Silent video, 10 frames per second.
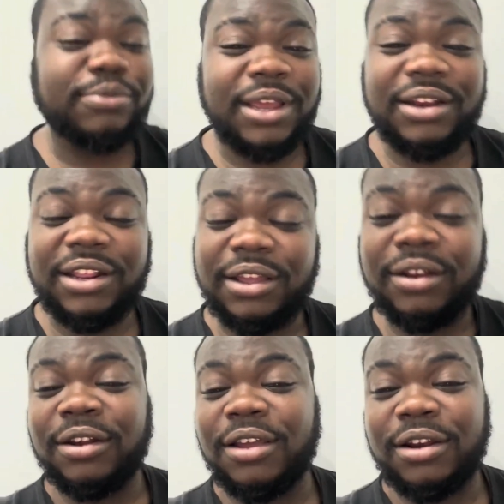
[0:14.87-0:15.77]
my thing
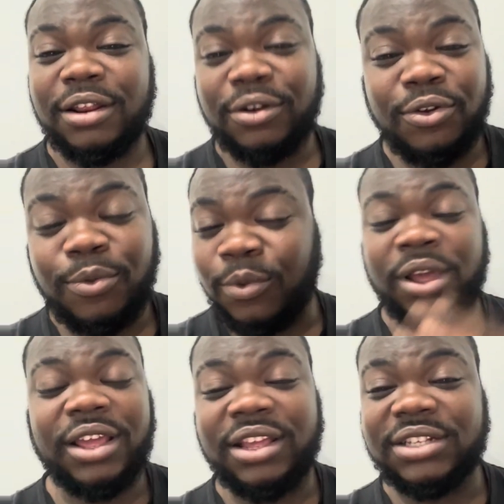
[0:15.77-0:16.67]
and learn and know
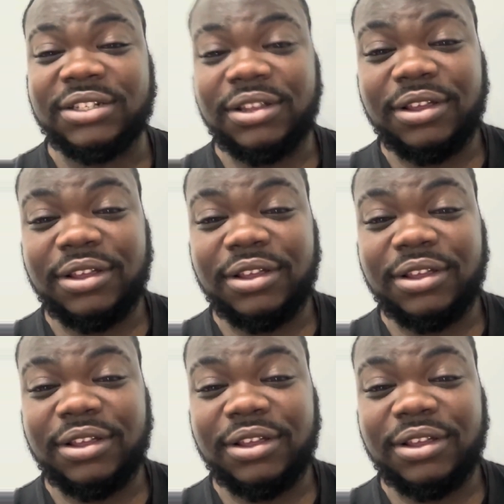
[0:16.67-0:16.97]
what it is